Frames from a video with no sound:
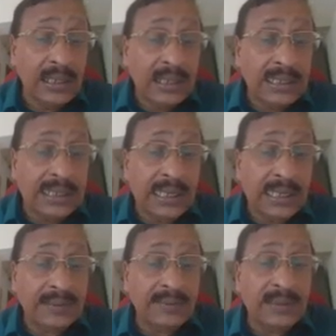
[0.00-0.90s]

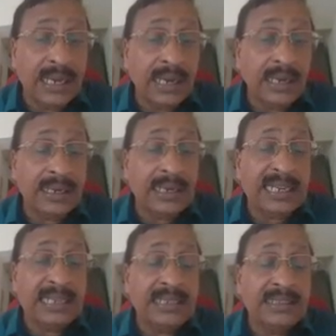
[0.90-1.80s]
Here the
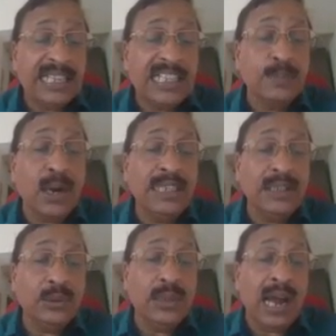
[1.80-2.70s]
current
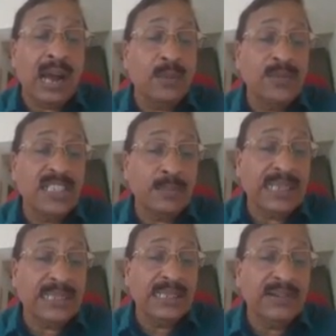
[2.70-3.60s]
corresponding to the half of the
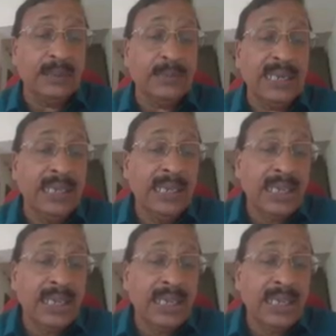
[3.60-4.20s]
speed is given by